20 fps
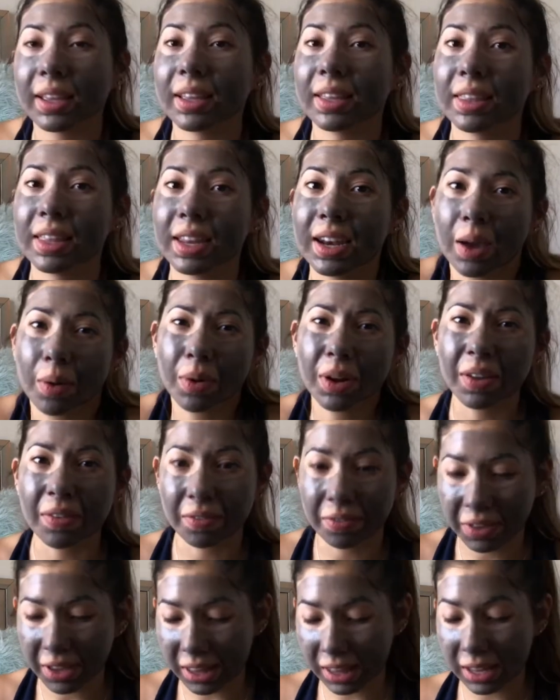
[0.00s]
And then I
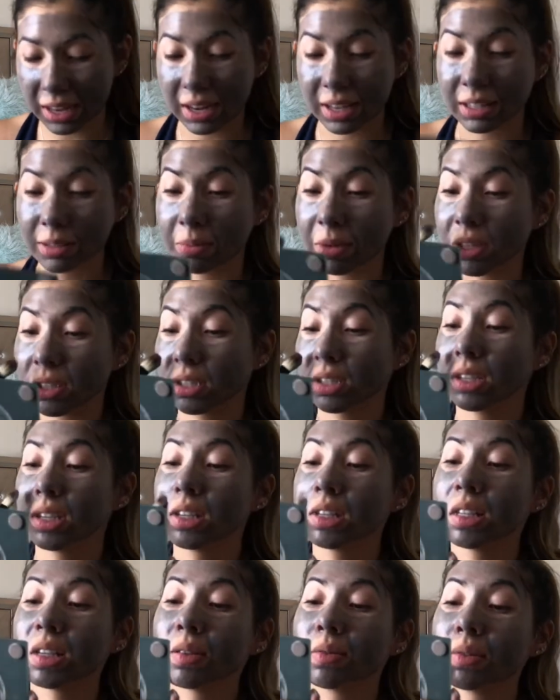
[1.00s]
wouldn't feel it as much
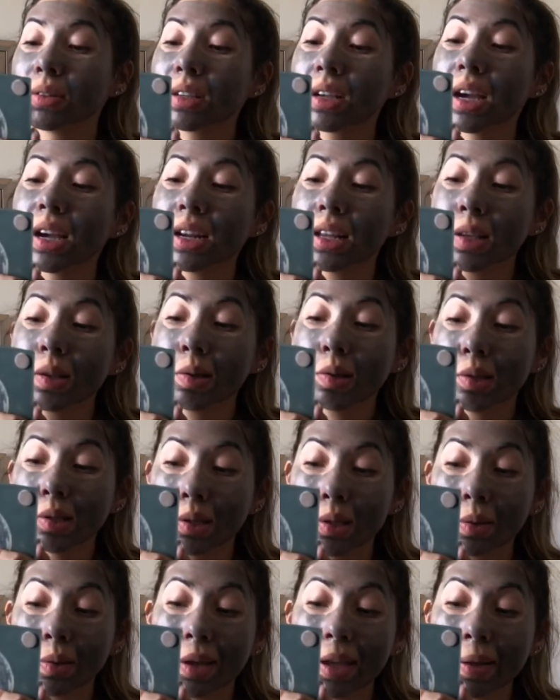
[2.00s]
because I was kind of
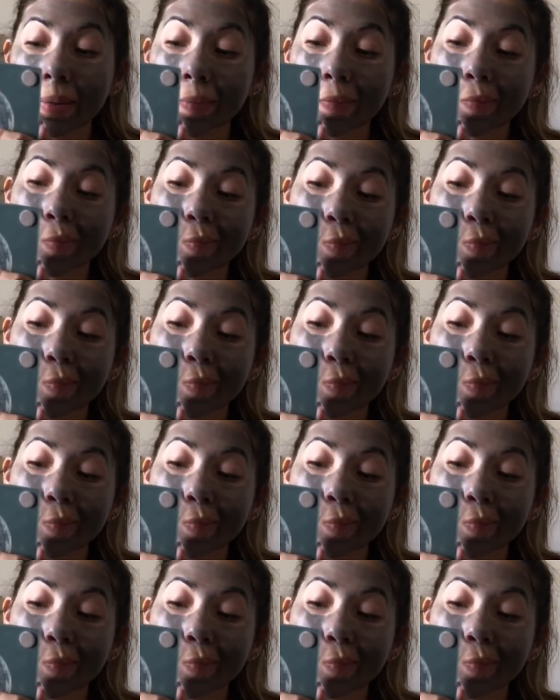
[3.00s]
used to it.